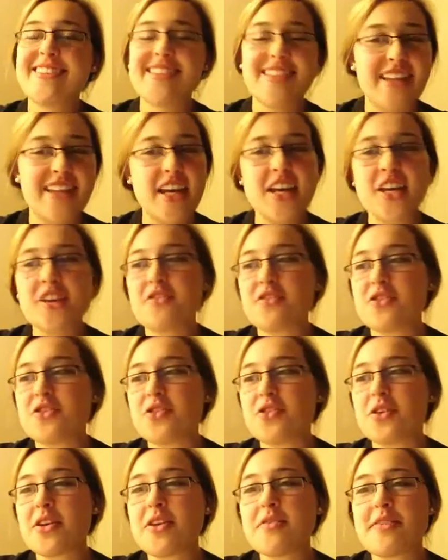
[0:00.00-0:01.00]
Thank you for
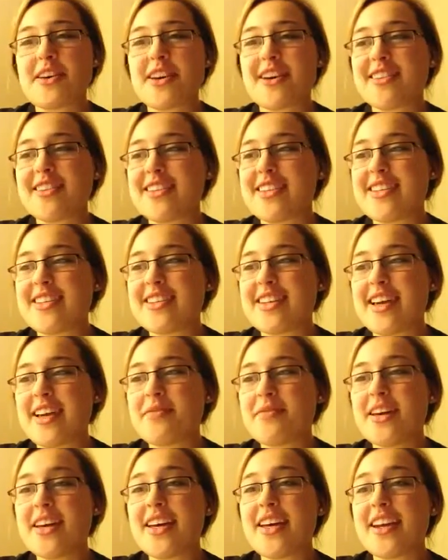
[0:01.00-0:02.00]
joining me on this
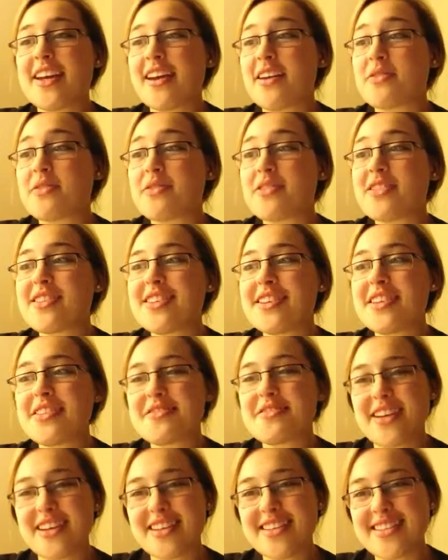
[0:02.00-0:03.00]
segment, and I will see you
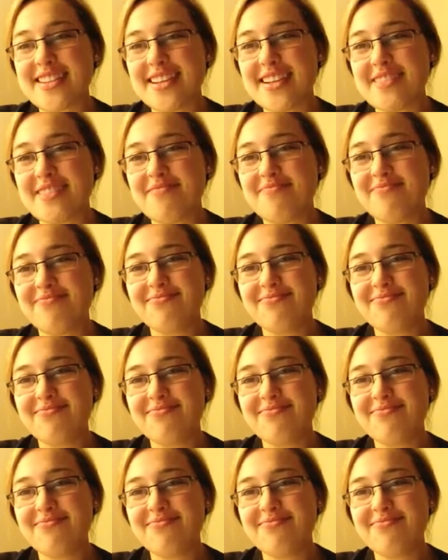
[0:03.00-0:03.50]
next time.